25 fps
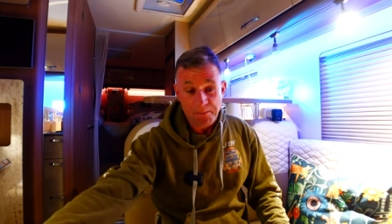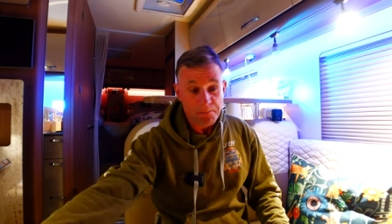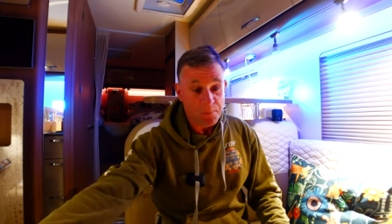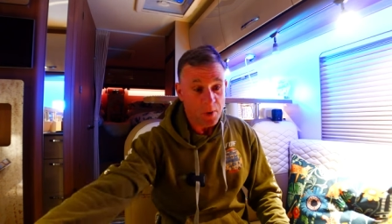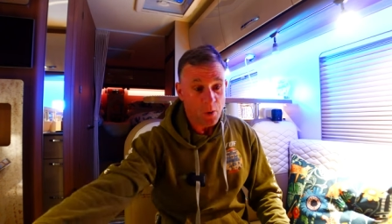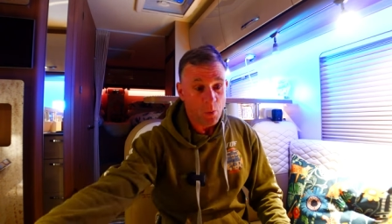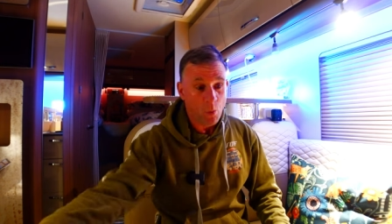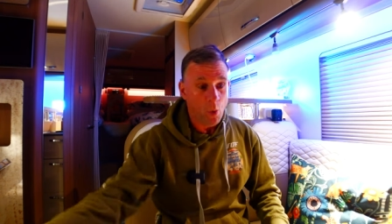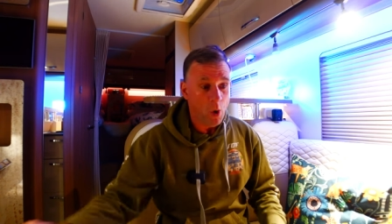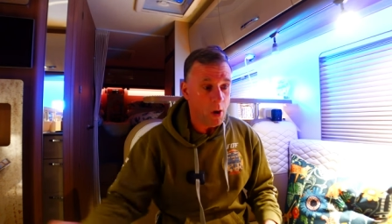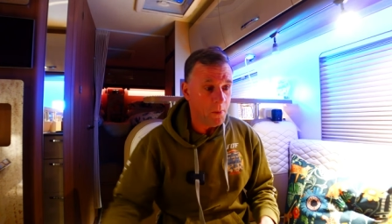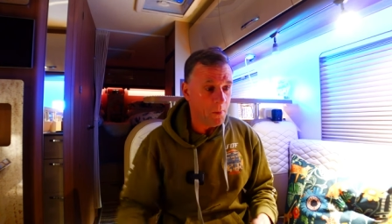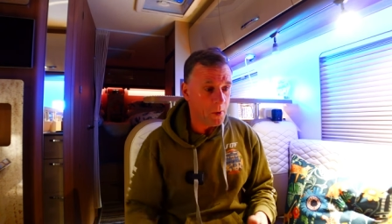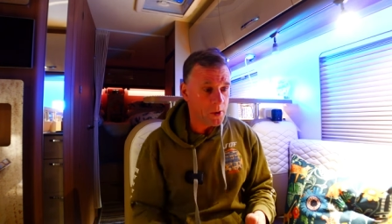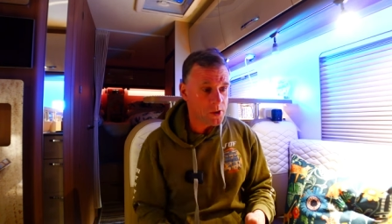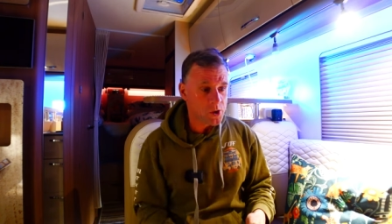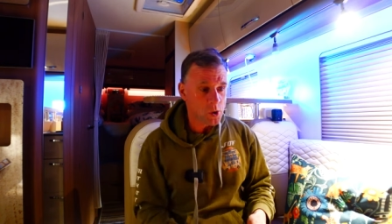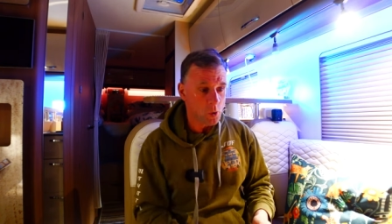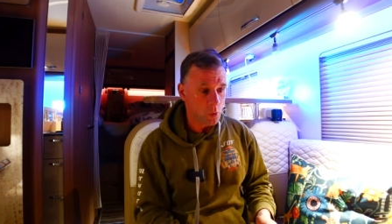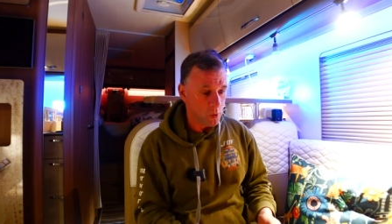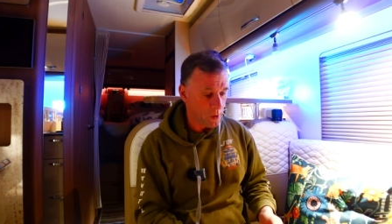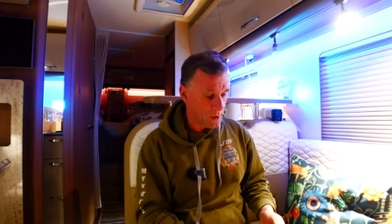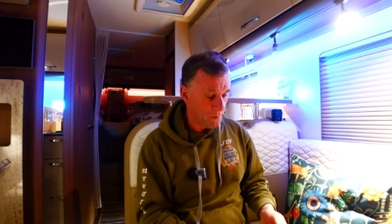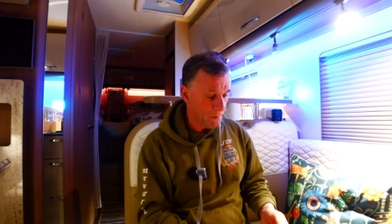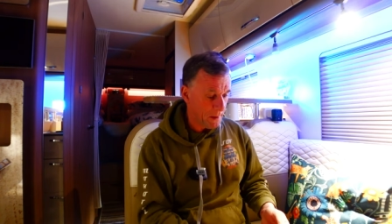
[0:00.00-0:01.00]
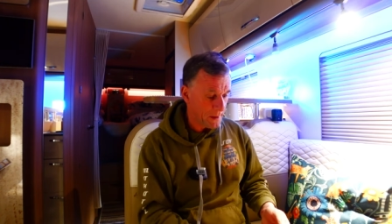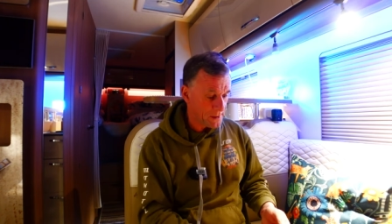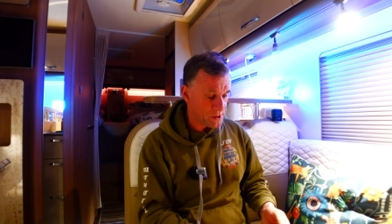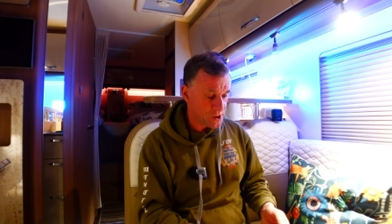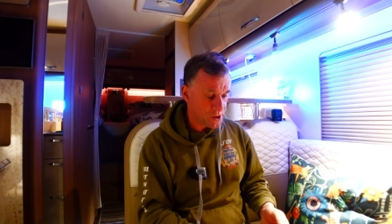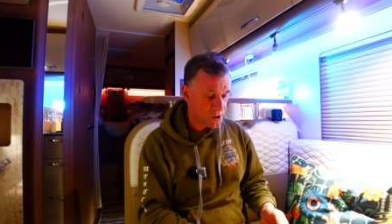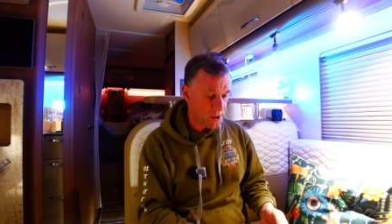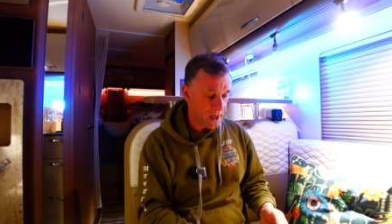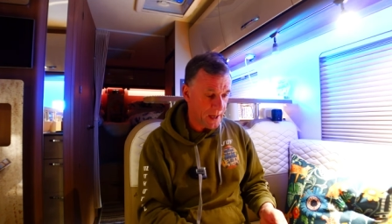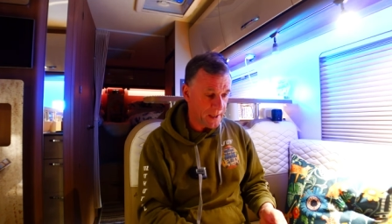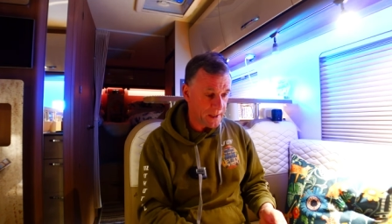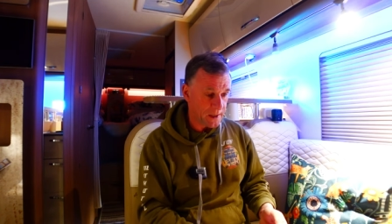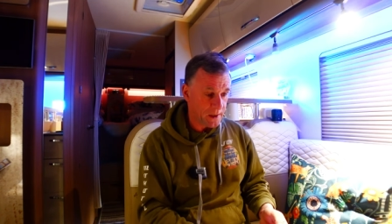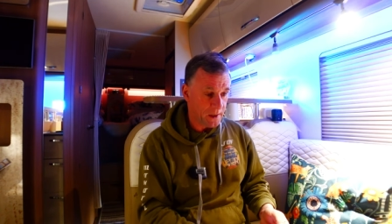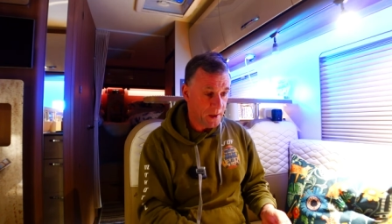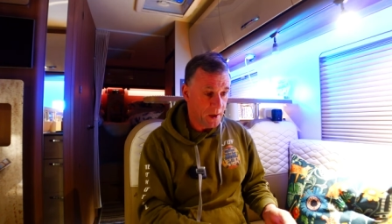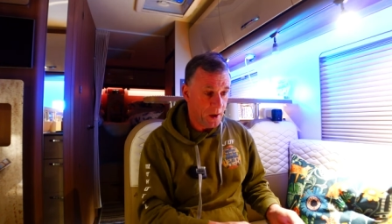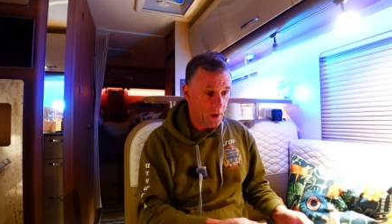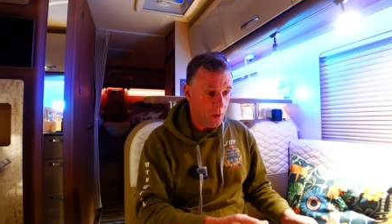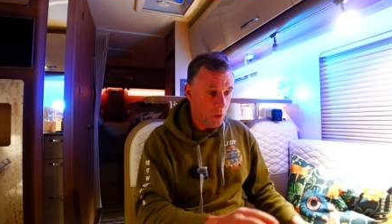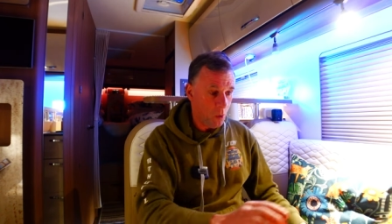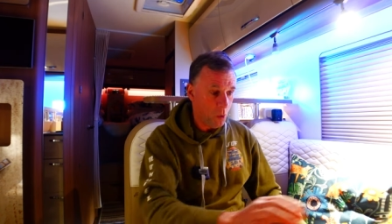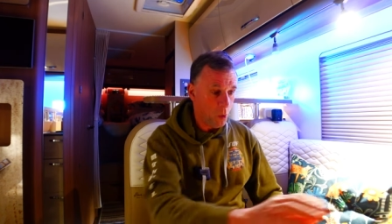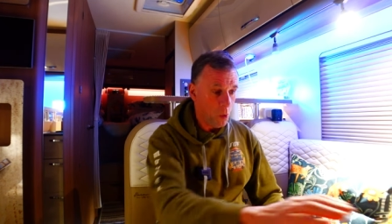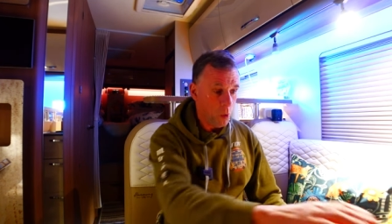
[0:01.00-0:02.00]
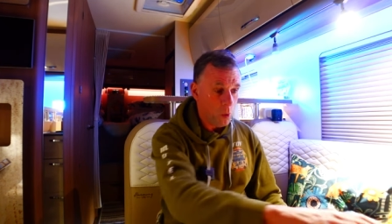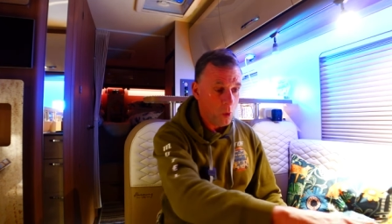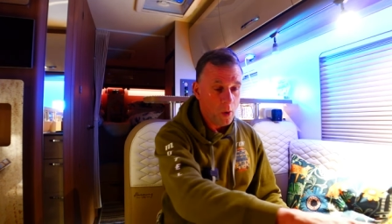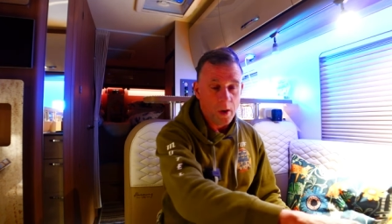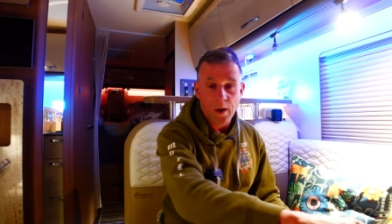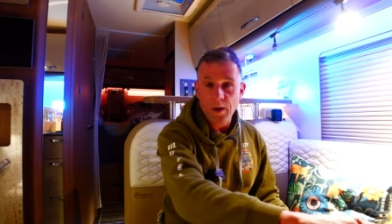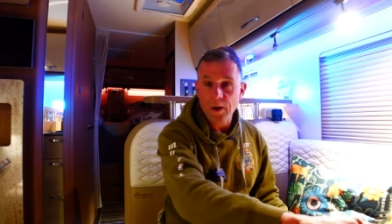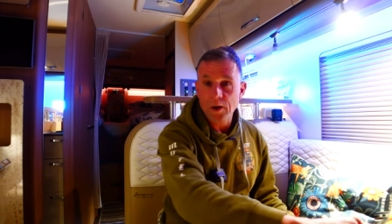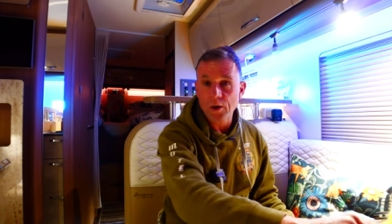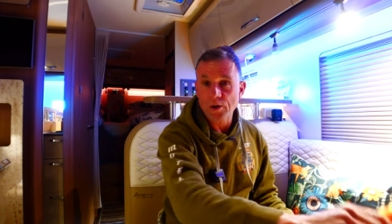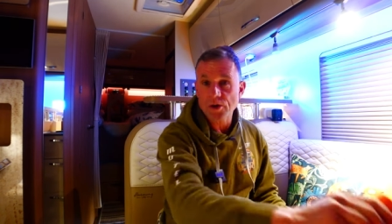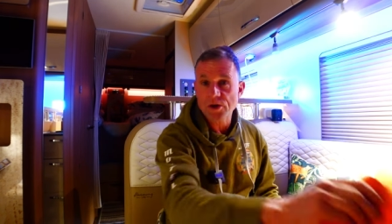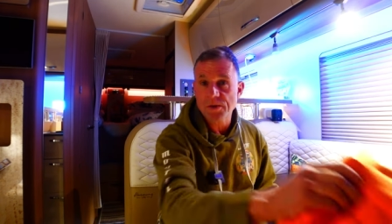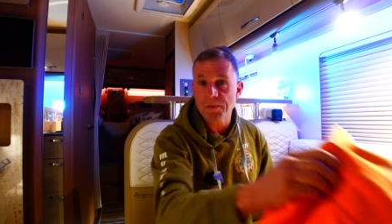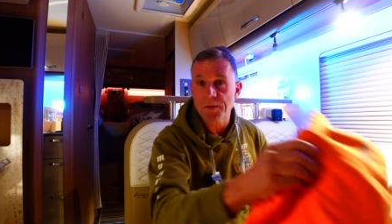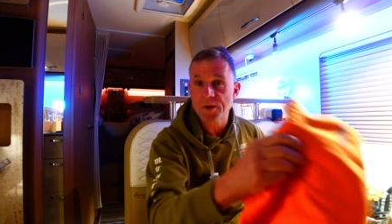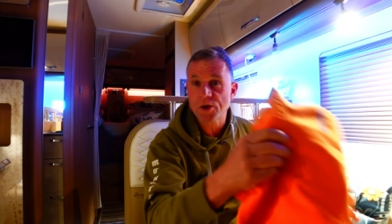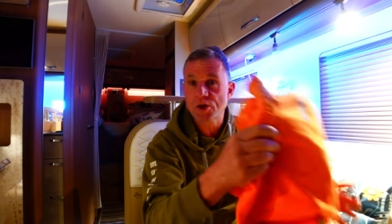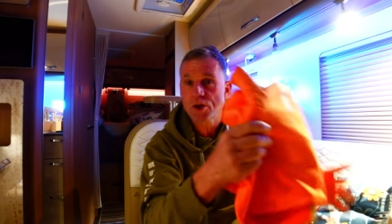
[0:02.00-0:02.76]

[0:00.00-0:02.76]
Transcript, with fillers: But what am I talking about today? Oh, got something to